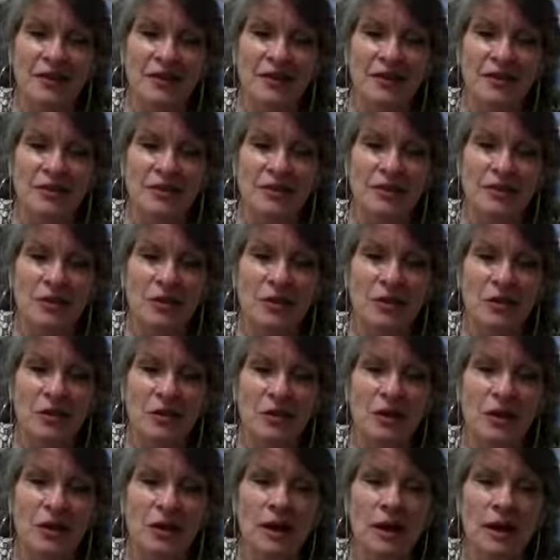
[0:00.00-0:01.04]

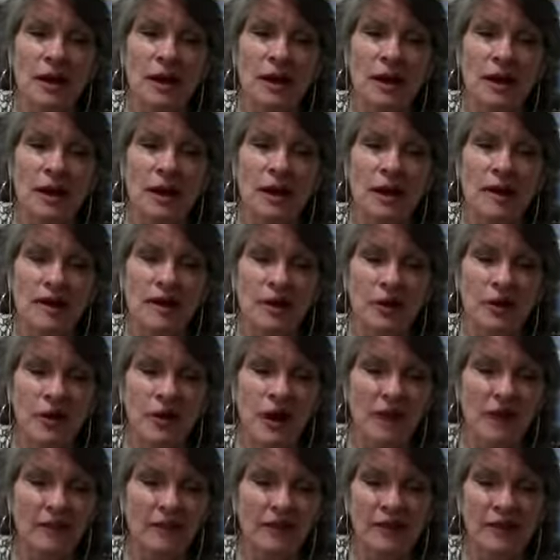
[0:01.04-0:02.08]
so, I don't know.
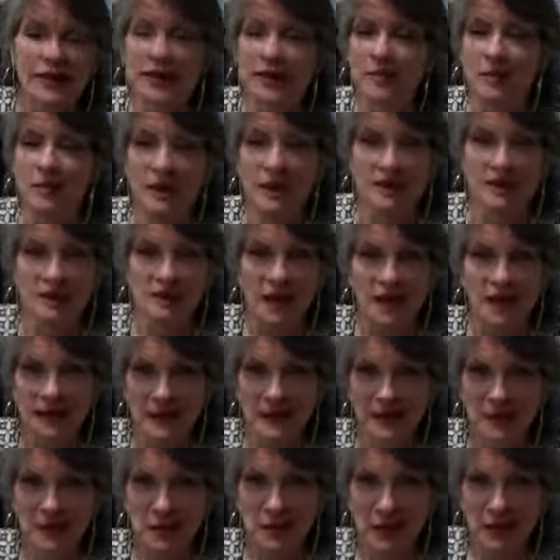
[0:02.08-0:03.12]
I feel like I'm not talking to
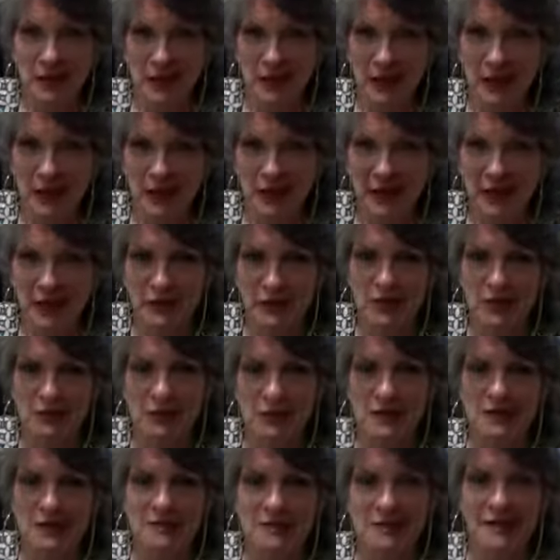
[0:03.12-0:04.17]
anybody right now, so
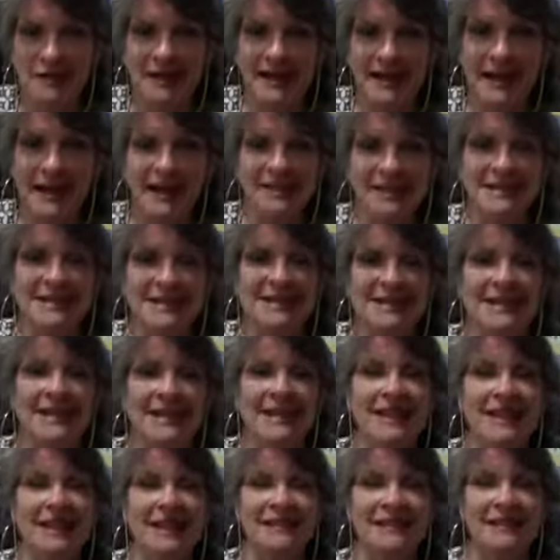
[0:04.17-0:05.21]
because I can't
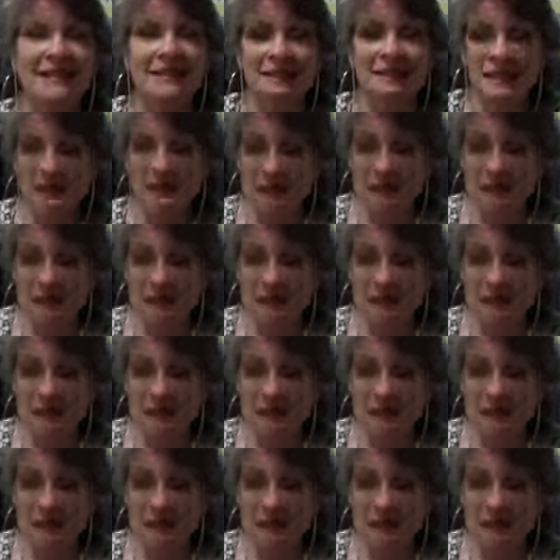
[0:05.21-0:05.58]
see if